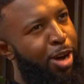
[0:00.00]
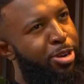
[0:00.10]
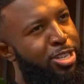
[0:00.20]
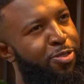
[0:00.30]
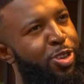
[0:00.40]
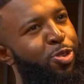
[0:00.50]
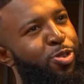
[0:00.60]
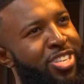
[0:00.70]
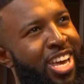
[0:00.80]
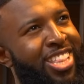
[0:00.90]
How much of
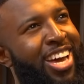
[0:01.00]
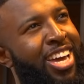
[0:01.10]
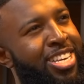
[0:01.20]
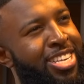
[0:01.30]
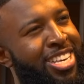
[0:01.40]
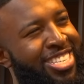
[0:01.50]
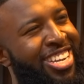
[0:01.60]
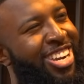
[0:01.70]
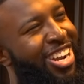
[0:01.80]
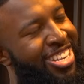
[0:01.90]
you saying that
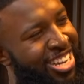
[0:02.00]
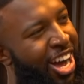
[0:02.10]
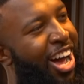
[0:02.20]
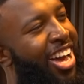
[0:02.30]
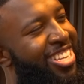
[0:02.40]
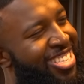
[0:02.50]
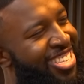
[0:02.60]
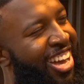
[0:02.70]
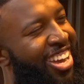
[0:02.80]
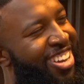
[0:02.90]
is in
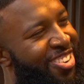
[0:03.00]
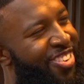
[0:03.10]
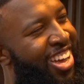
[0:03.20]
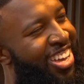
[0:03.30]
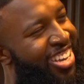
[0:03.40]
hindsight of